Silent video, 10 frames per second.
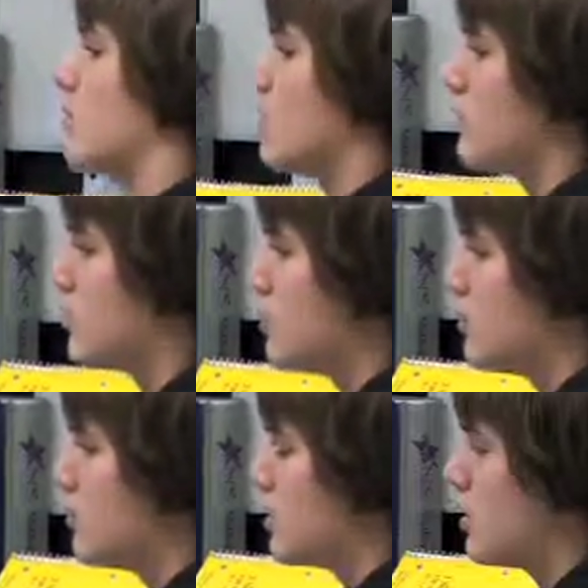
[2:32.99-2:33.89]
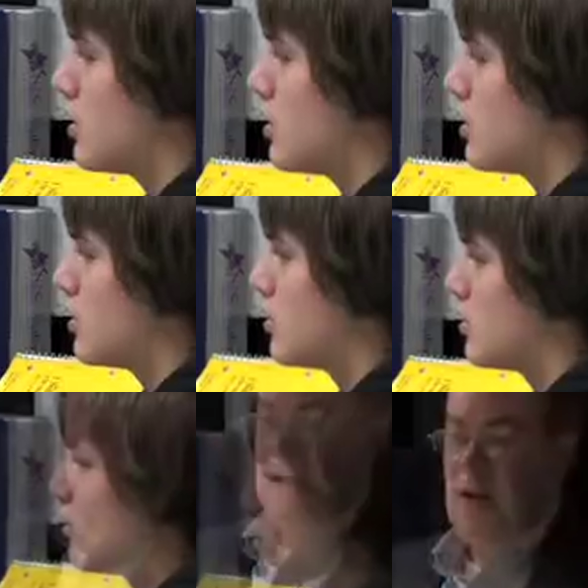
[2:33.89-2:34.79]
they meet again with their
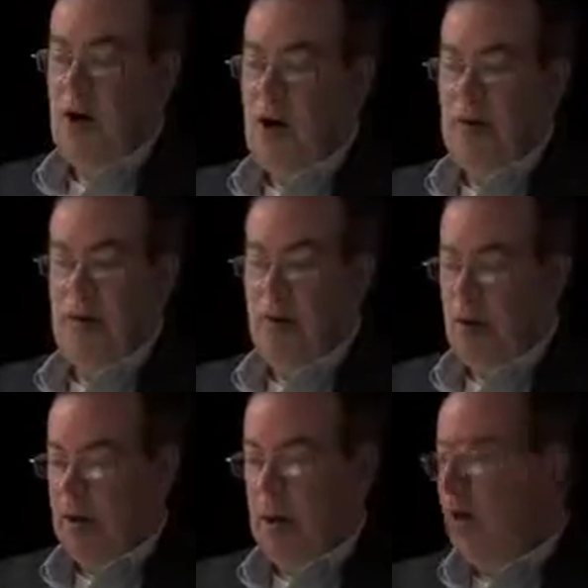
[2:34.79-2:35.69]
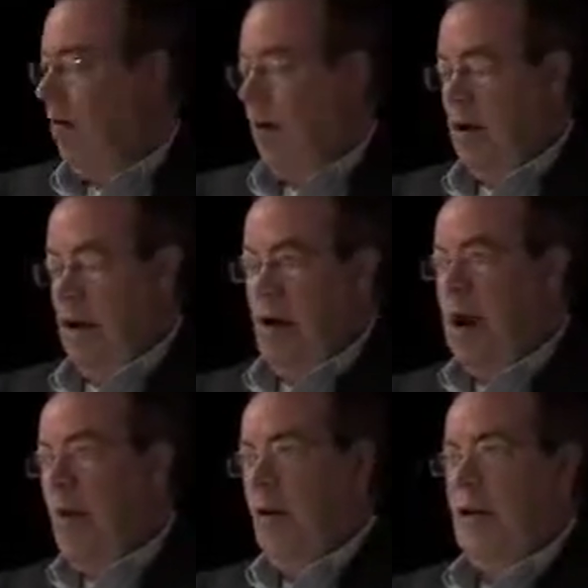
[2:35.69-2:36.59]
advisor and talk about, well, now I
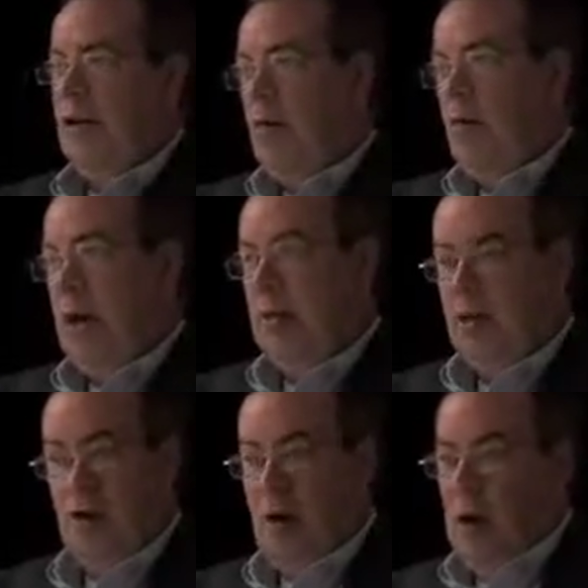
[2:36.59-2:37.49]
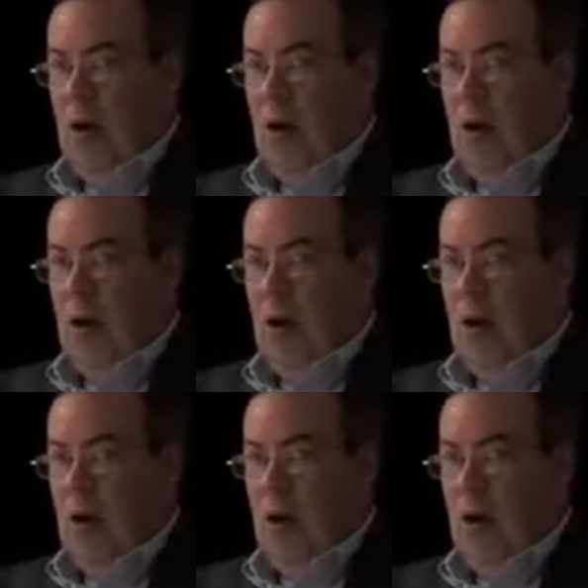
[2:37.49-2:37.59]
have all this information.